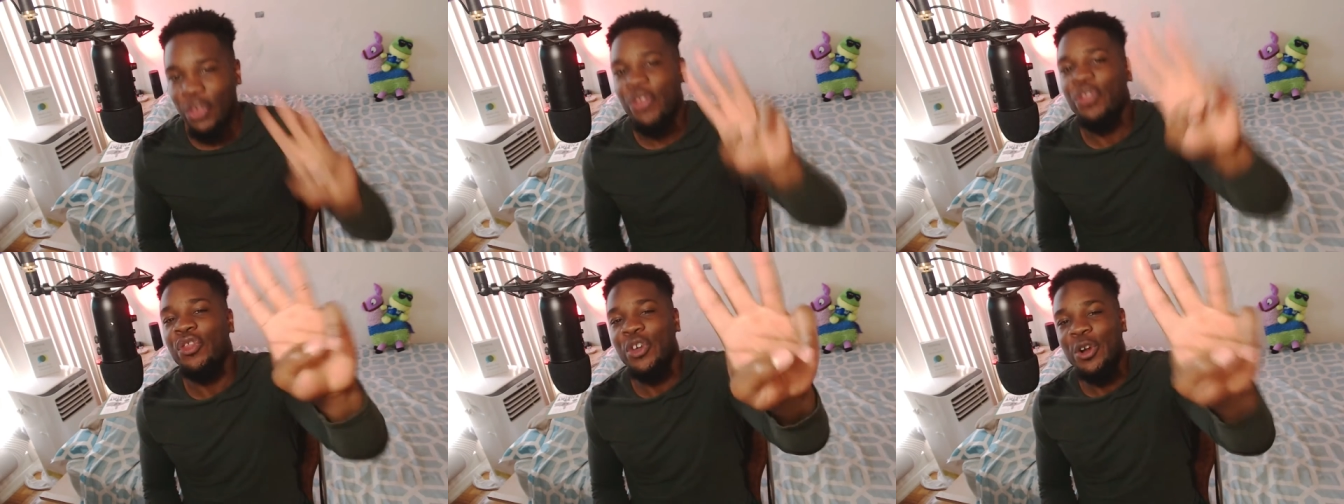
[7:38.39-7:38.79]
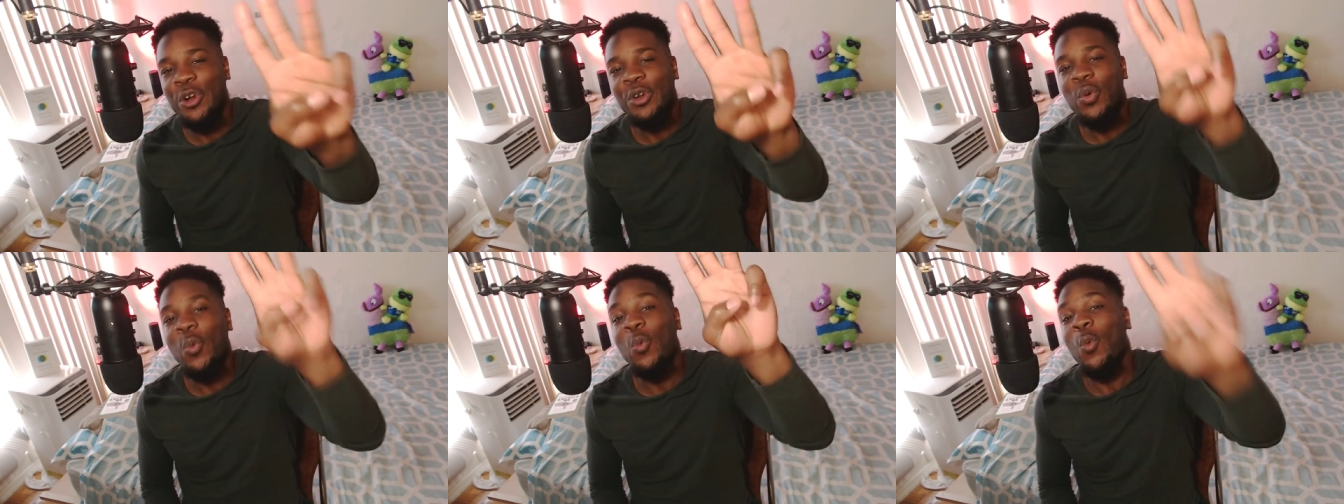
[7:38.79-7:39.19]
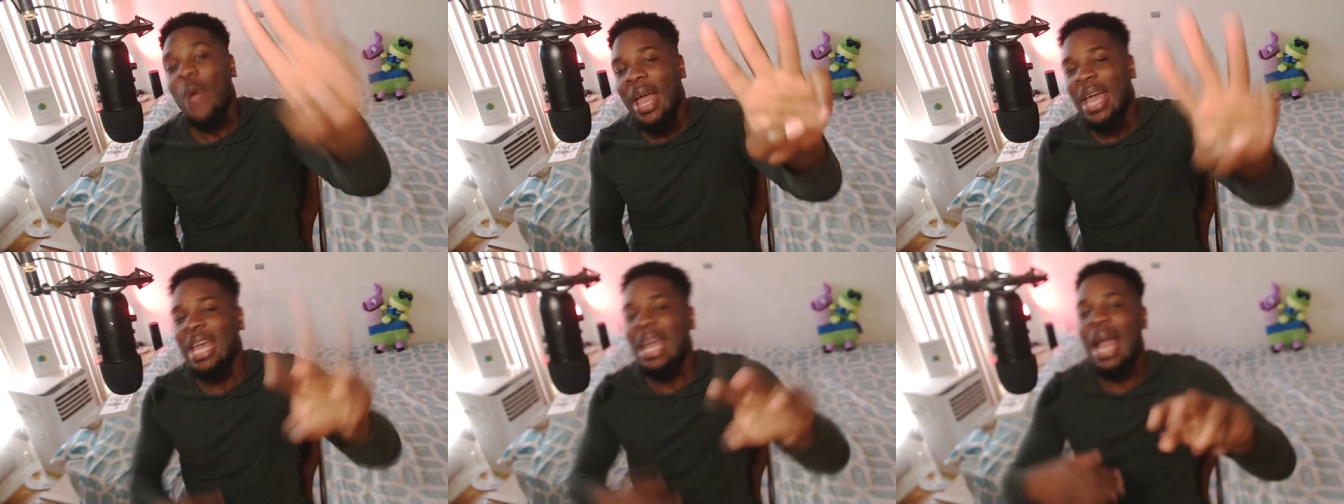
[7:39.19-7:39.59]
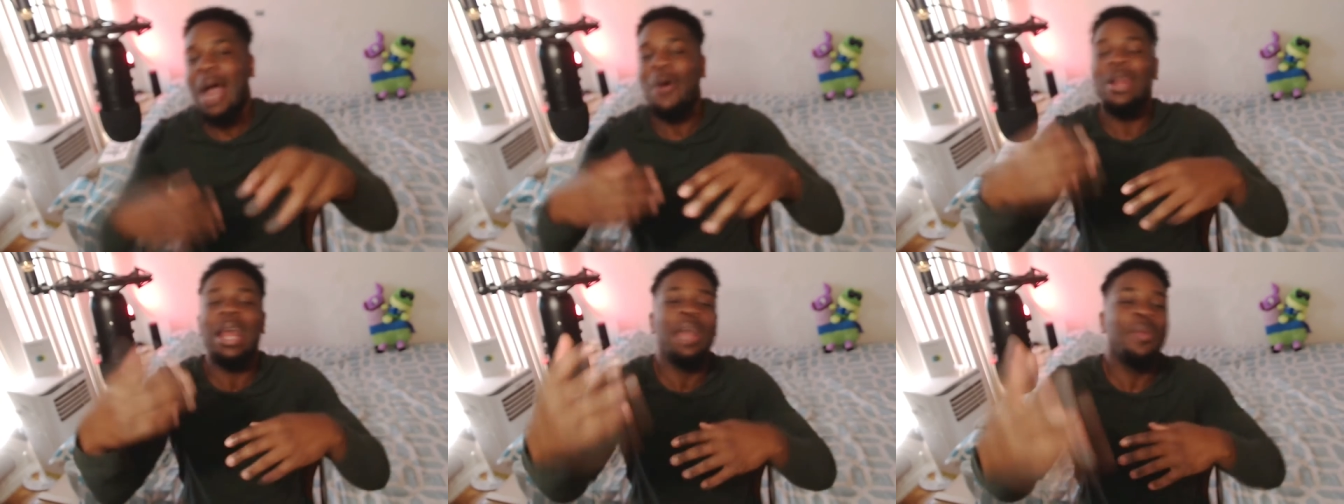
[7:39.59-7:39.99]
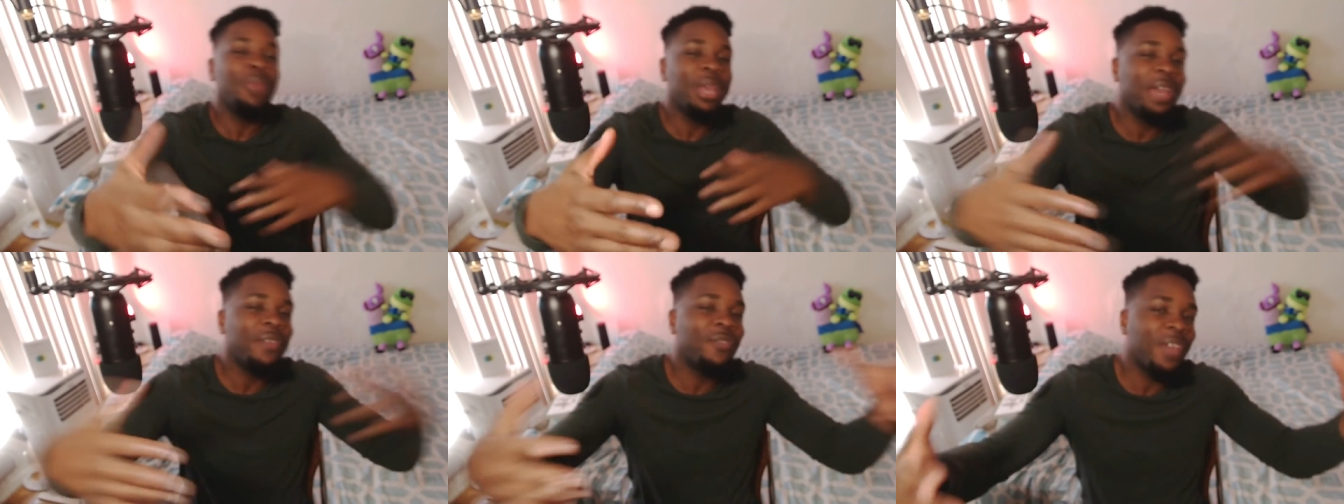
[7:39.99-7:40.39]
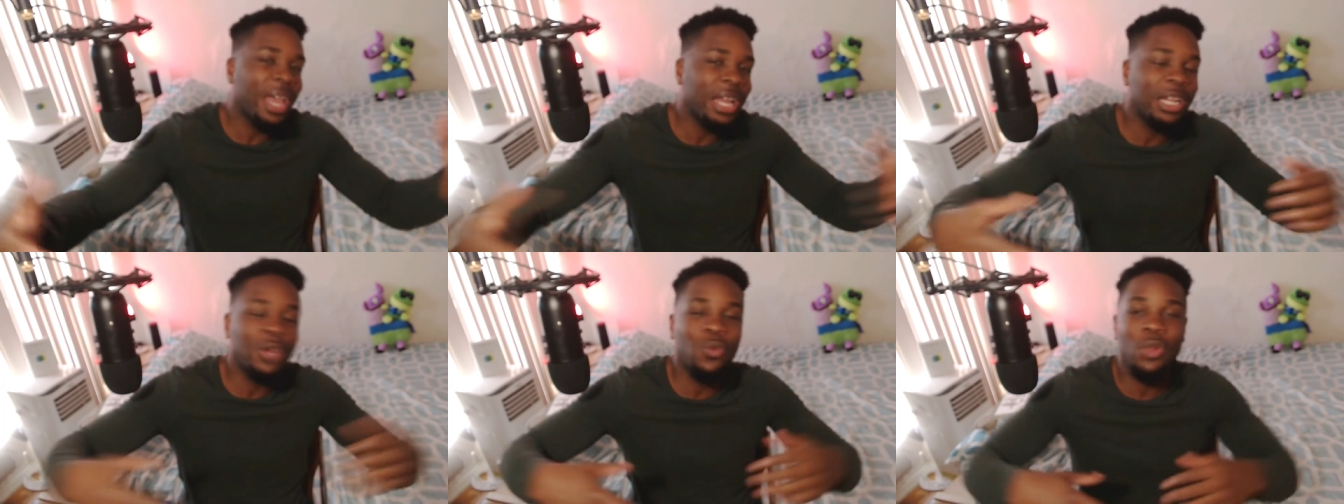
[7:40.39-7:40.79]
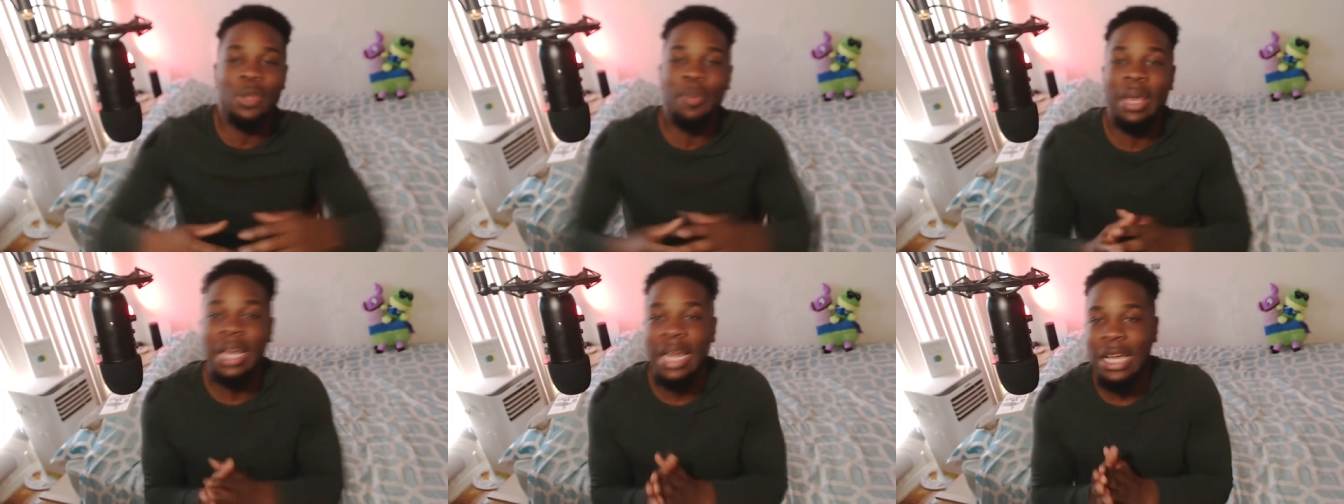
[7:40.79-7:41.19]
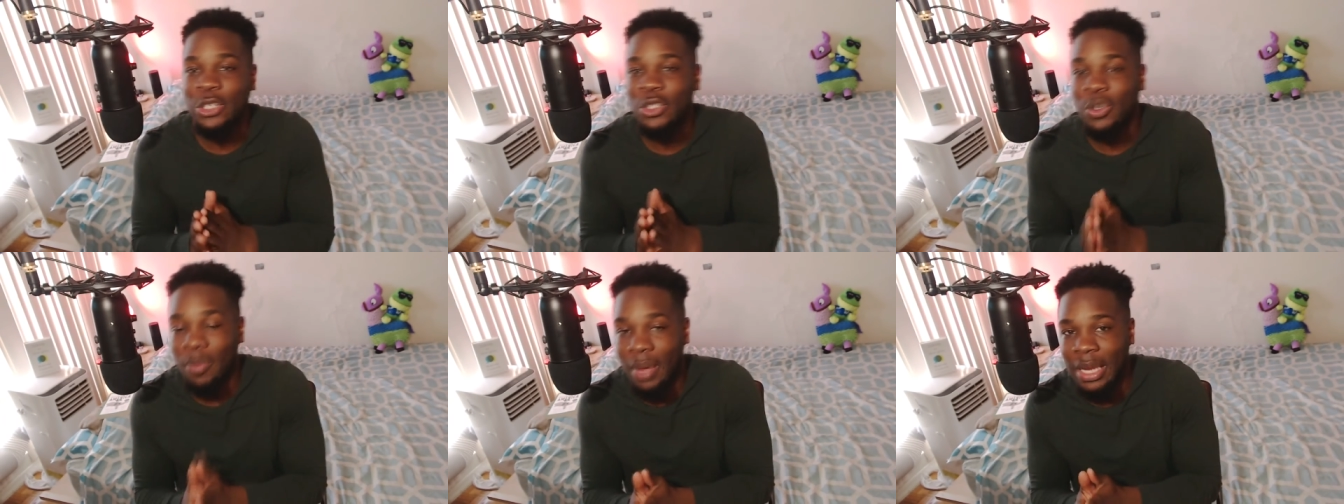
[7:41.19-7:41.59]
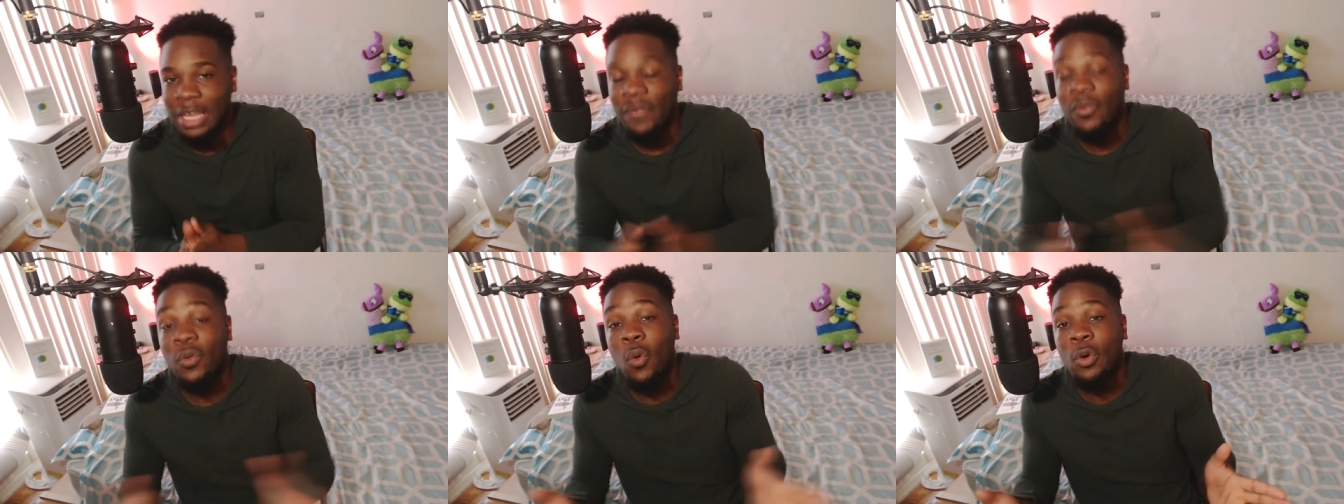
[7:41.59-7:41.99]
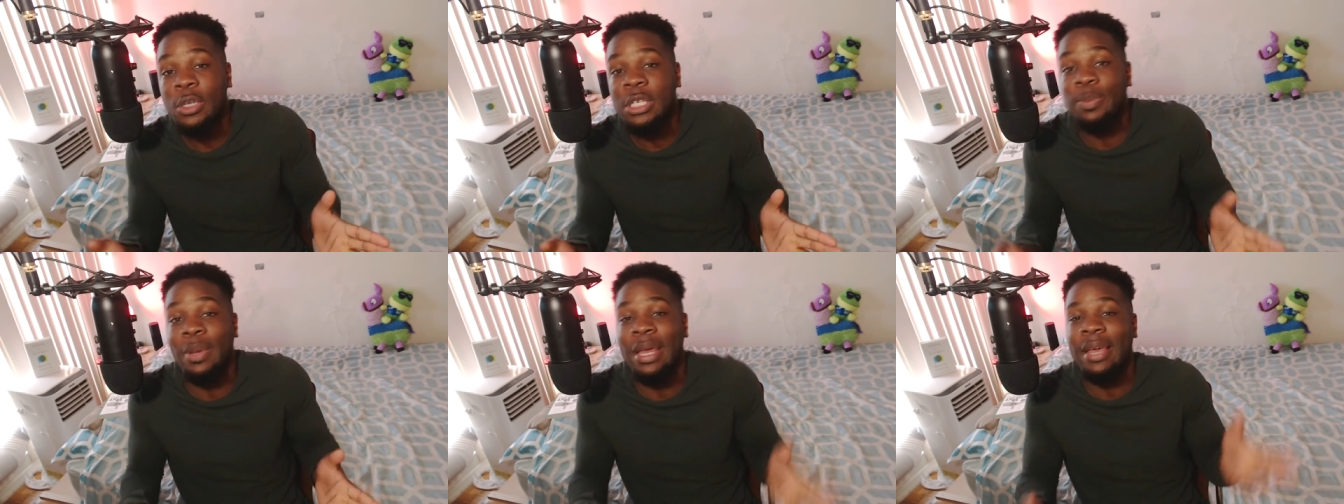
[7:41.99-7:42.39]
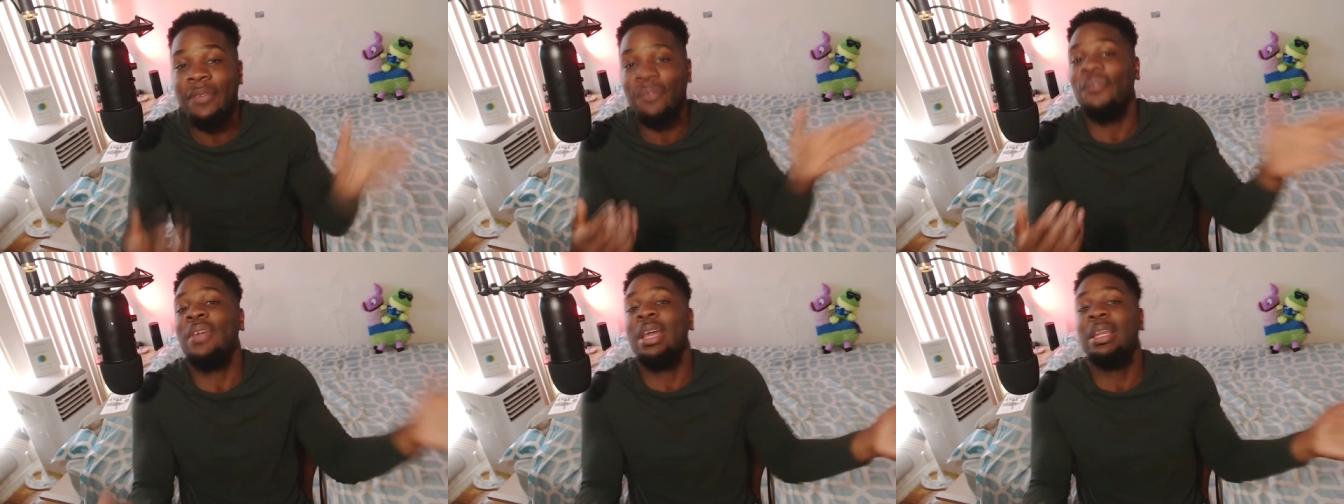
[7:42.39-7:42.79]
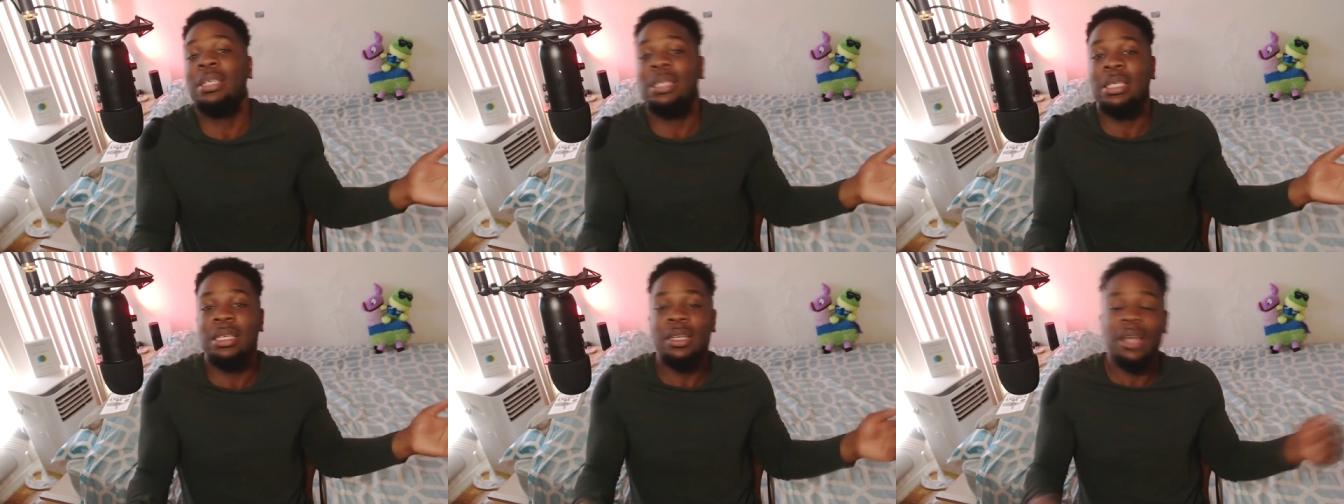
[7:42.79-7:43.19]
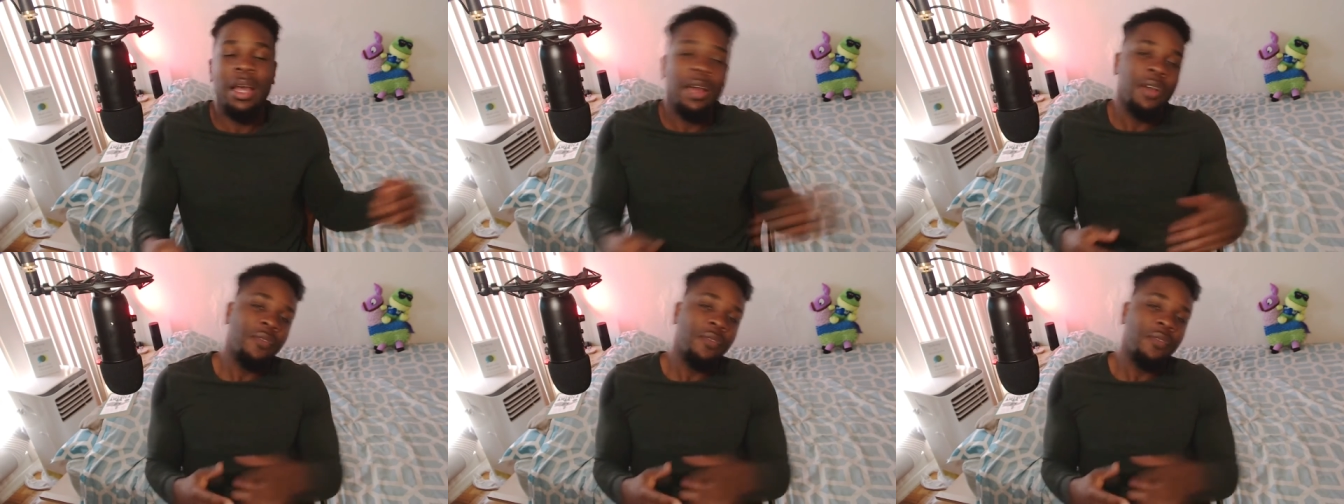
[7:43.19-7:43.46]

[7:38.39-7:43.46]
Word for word: The third way how an N B A fan can really make extra money, of course, is playing fantasy.